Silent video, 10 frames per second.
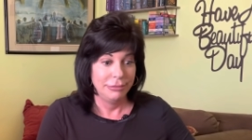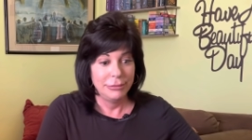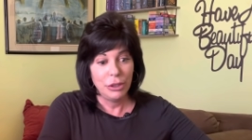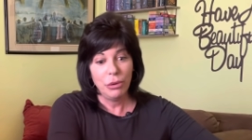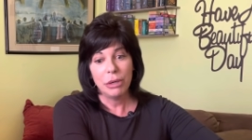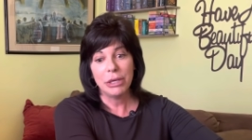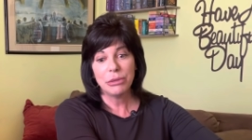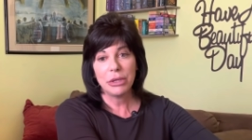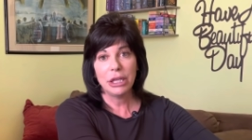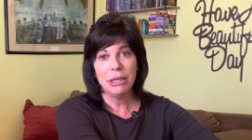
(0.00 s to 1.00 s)
I don't want to mess
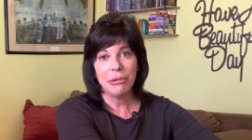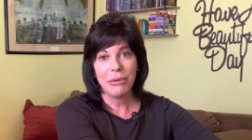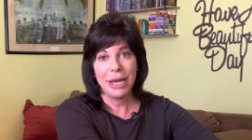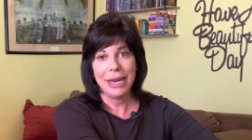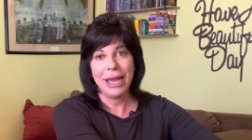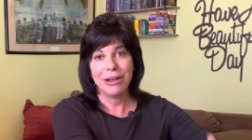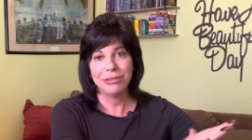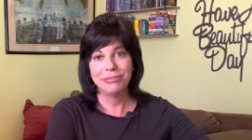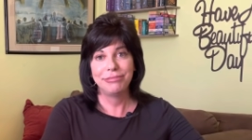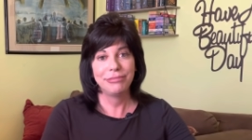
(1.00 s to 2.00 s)
with a Libra right now.
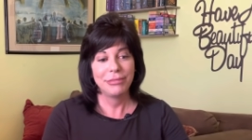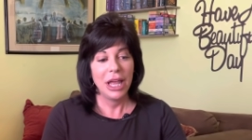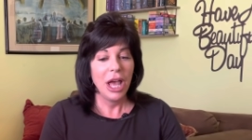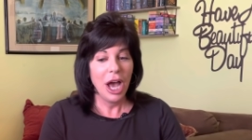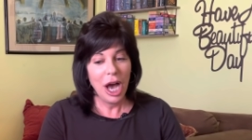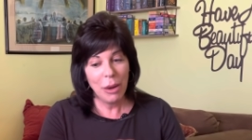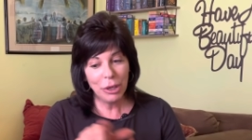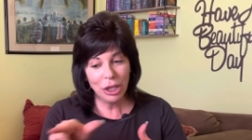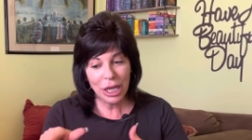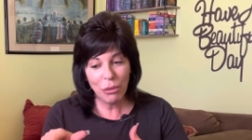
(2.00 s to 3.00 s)
I'm going
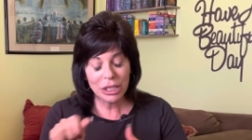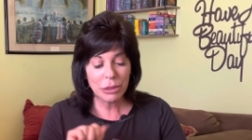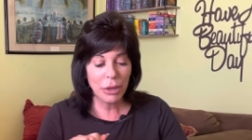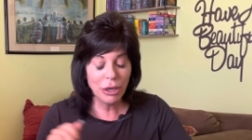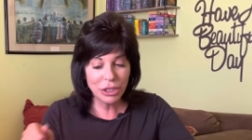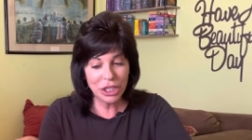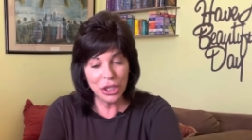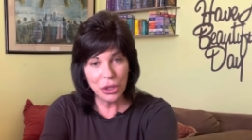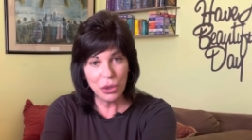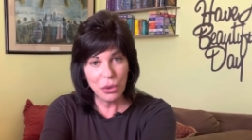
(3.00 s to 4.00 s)
to look at what is opposing
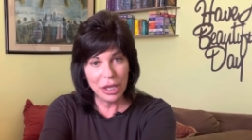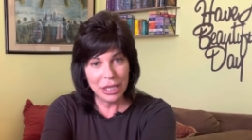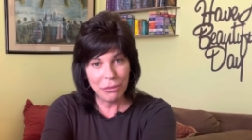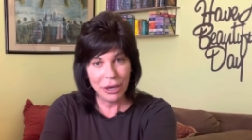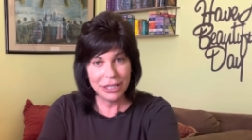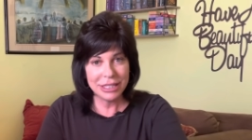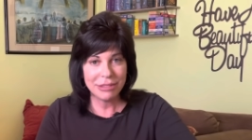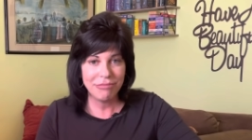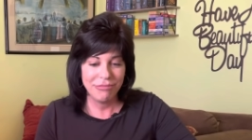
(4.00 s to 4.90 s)
you, Libras.